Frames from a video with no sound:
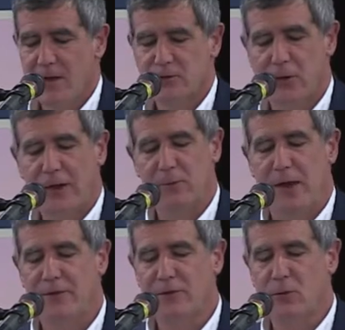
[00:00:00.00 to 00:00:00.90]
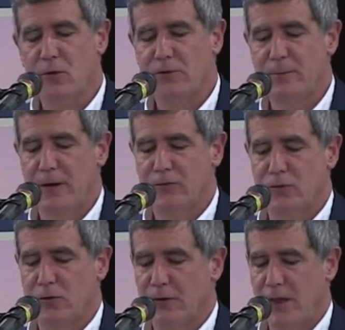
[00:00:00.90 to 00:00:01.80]
So anyway, I think the worries about
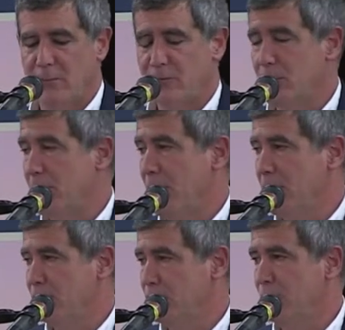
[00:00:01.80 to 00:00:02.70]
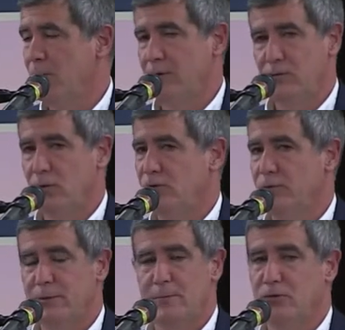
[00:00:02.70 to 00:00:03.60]
historical Adam from a biological point of view are
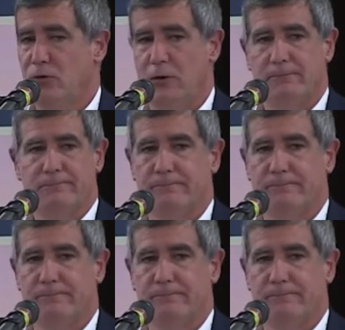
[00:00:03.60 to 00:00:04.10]
just premature.